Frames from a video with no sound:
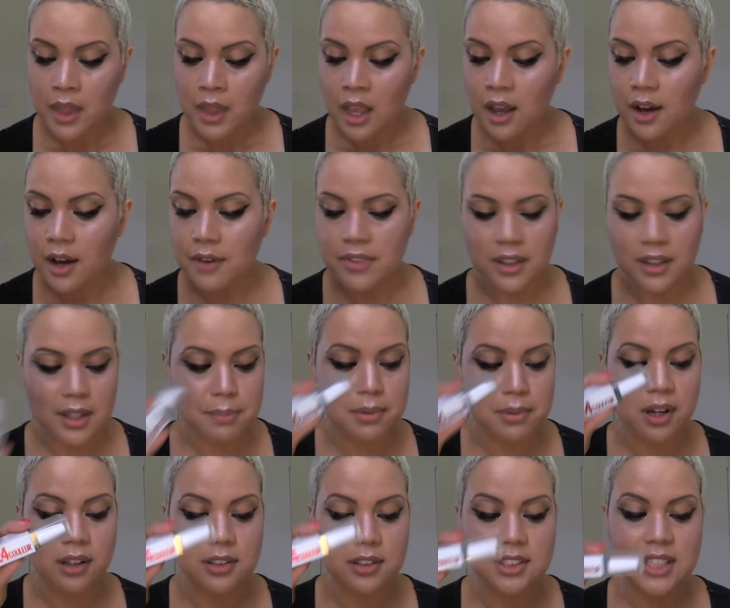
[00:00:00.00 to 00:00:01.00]
of the lip
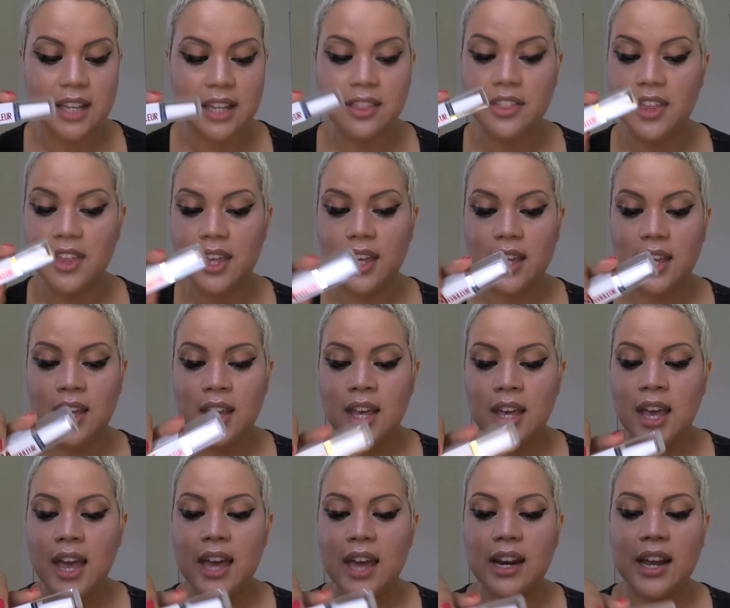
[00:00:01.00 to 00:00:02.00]
colors, I think.
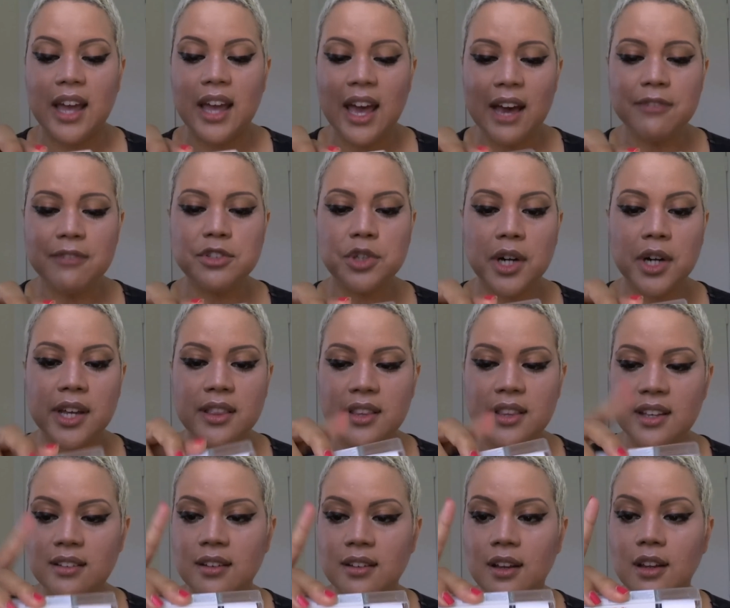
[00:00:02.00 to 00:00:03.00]
And I have tried
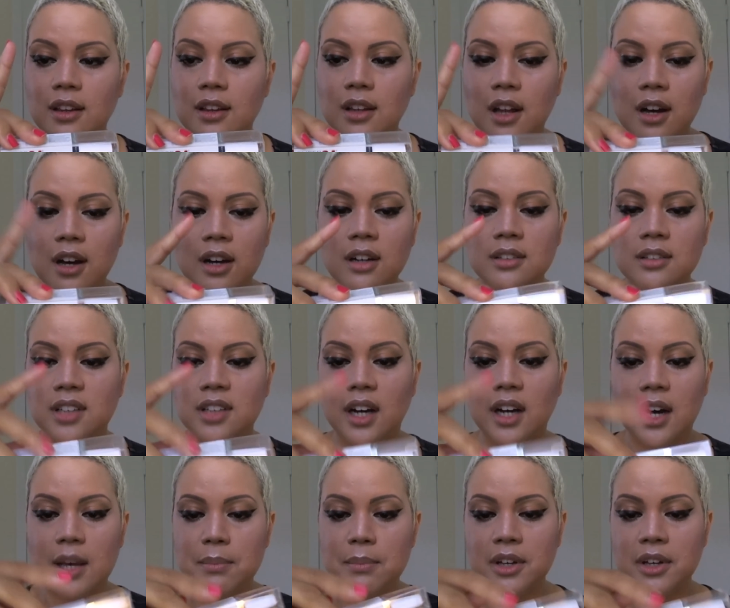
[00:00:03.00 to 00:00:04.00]
these a long
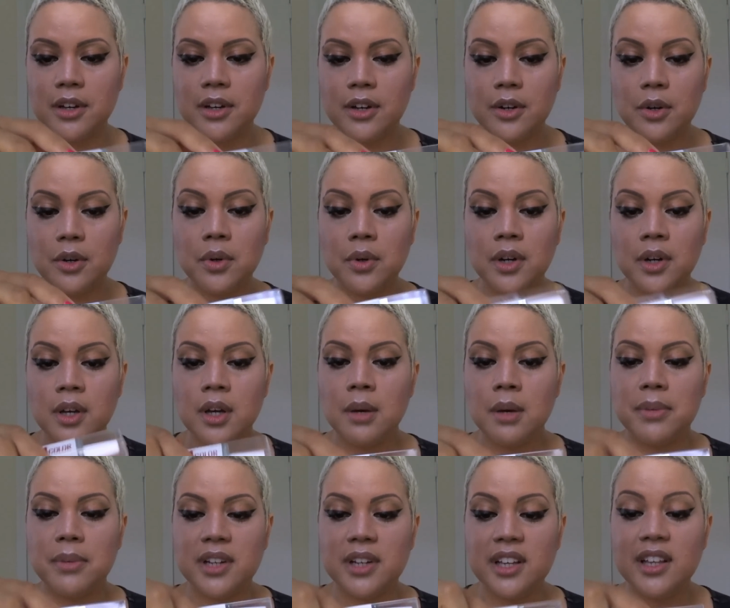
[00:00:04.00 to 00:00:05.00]
time ago,
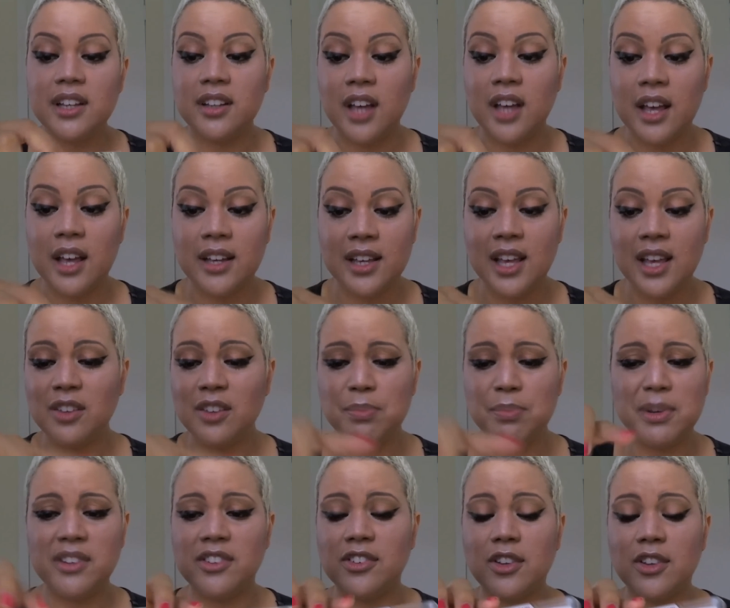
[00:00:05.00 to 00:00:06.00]
but it has
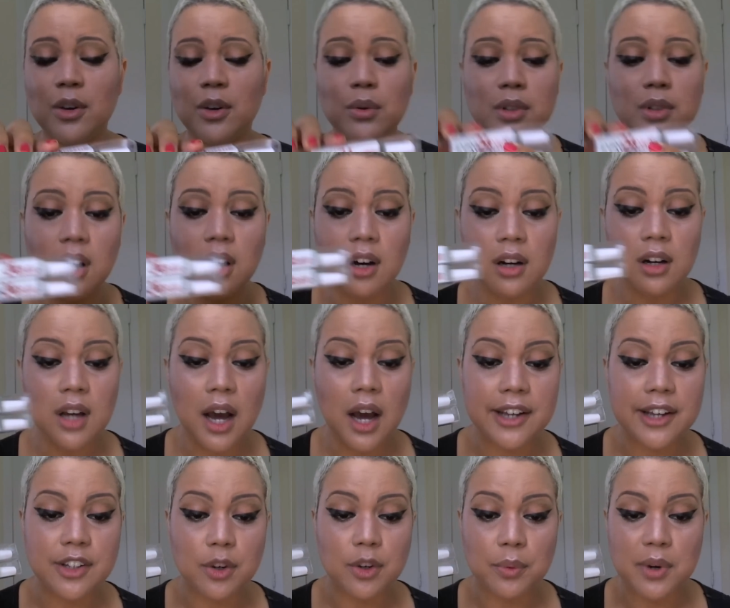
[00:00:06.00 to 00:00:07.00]
been so long,
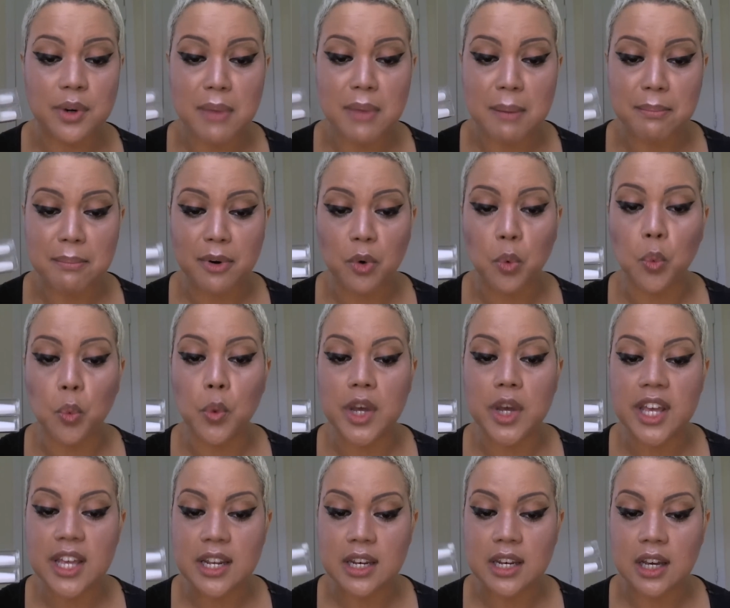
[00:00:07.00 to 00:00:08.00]
I don't remember
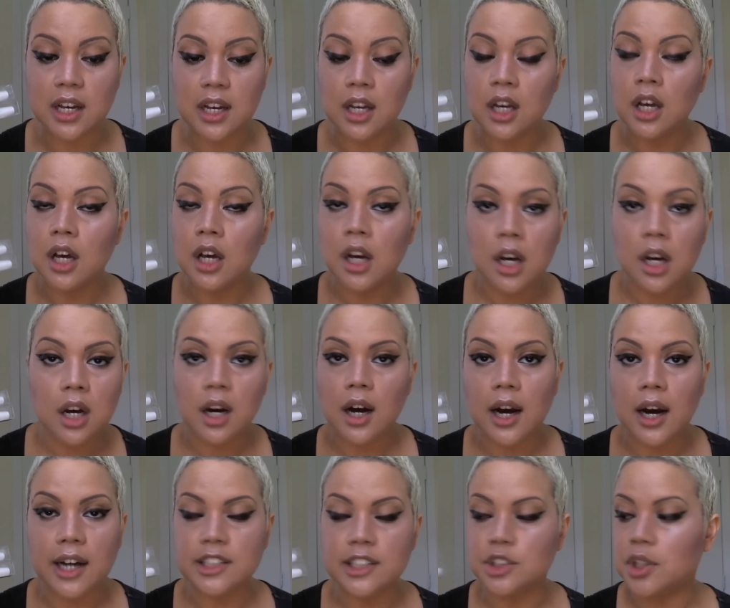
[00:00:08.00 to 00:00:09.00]
when
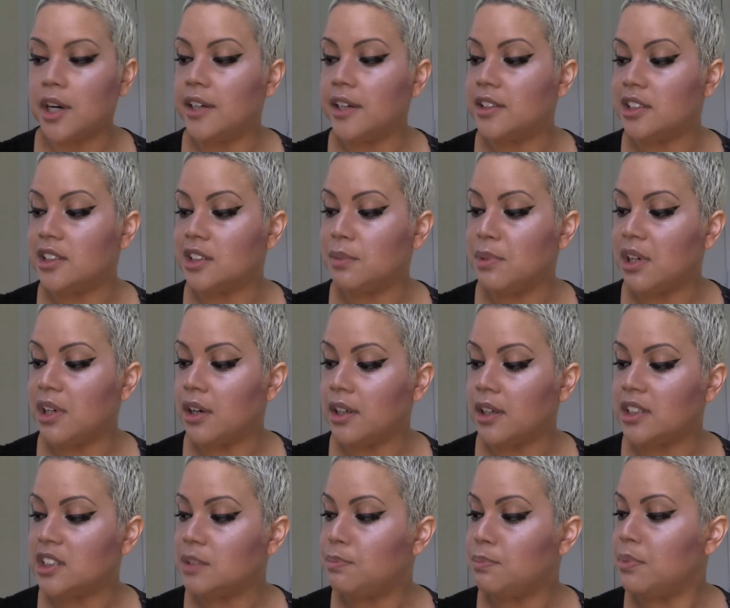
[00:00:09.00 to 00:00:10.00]
I tried it, to be
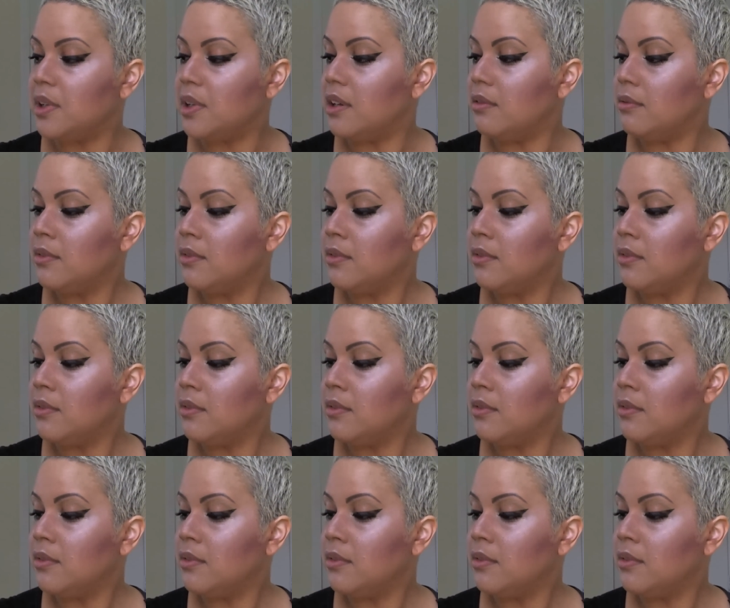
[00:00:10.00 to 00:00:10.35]
honest. But